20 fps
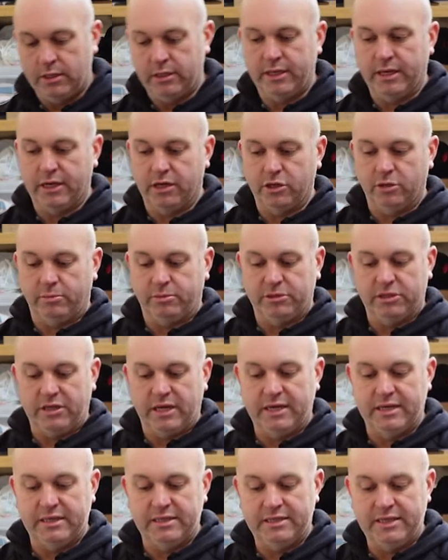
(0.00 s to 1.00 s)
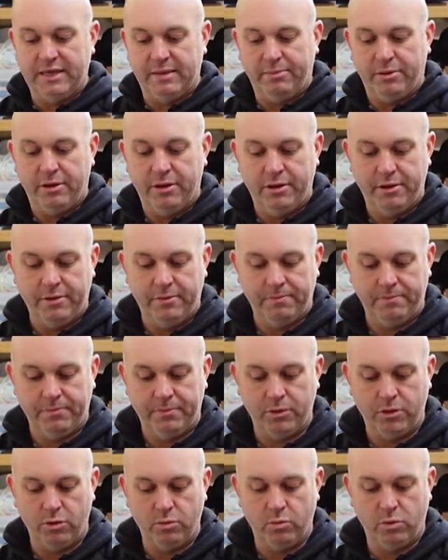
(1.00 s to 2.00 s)
Take your double-sided tape.
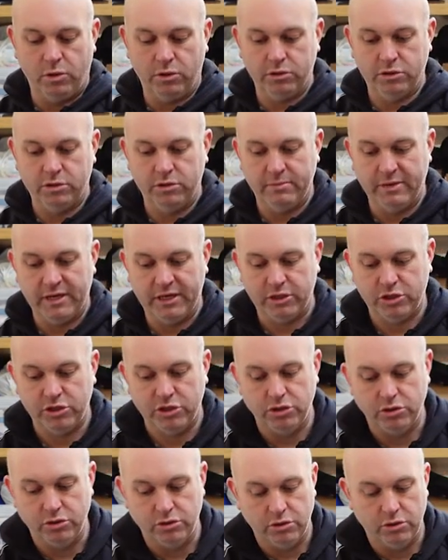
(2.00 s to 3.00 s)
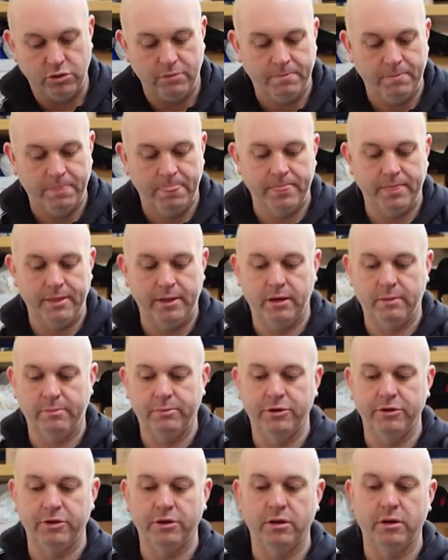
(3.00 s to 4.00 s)
You want to make sure that
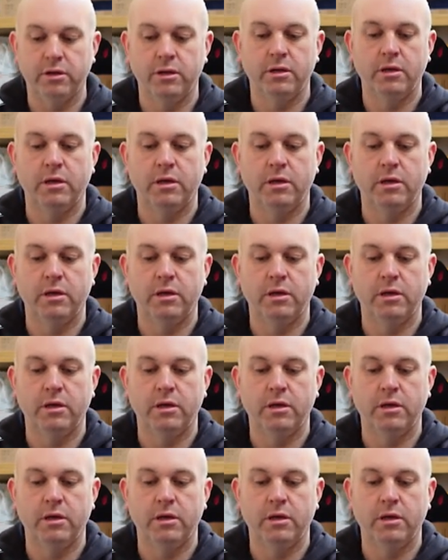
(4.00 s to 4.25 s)
about a,